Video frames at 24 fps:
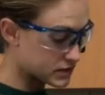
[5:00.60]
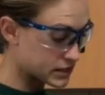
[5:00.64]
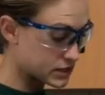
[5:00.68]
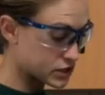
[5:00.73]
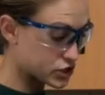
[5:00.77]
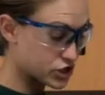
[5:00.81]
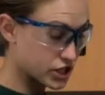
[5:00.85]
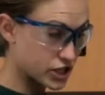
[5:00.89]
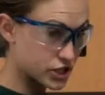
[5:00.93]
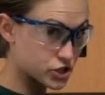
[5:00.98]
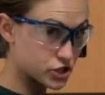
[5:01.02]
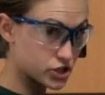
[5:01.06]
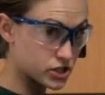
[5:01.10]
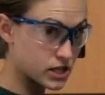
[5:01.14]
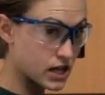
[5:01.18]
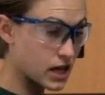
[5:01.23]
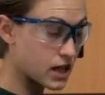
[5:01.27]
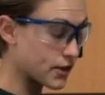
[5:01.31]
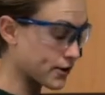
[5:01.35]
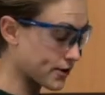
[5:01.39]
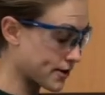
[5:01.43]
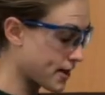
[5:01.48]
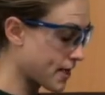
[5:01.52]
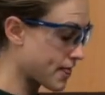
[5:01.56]
this changes
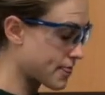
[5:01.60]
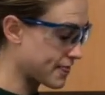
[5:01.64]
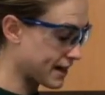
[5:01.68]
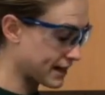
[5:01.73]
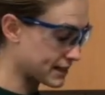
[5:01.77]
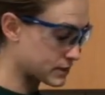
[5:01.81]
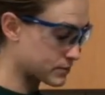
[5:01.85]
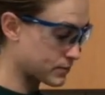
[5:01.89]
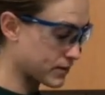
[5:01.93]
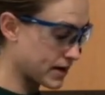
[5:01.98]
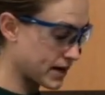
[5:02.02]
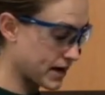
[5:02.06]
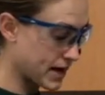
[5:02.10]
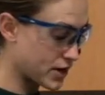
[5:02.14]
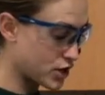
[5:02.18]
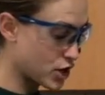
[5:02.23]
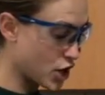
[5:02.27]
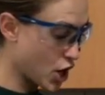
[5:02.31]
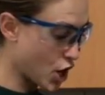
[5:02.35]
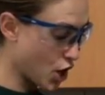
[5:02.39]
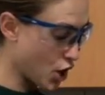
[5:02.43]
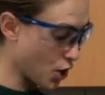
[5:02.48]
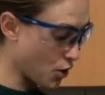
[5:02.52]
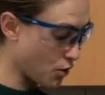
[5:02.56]
color, that's when I
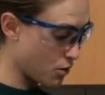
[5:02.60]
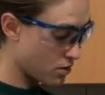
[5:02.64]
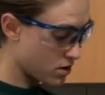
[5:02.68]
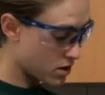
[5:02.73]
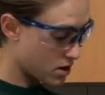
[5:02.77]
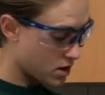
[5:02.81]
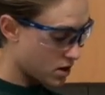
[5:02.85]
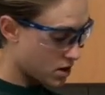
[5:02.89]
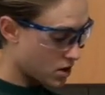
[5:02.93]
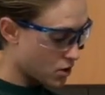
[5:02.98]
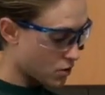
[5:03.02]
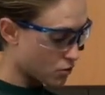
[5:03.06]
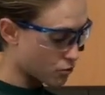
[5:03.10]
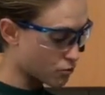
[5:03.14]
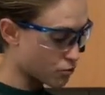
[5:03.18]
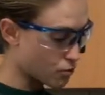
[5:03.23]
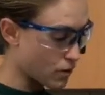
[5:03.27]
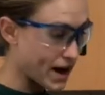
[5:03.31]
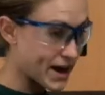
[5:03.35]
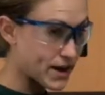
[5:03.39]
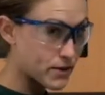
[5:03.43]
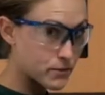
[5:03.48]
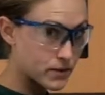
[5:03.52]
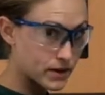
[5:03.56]
know,
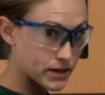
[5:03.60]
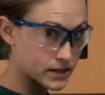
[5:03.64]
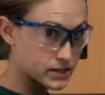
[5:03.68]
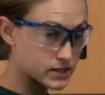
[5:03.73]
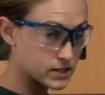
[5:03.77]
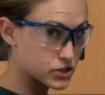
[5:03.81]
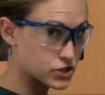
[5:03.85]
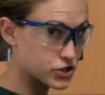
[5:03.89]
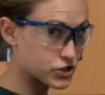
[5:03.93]
right when it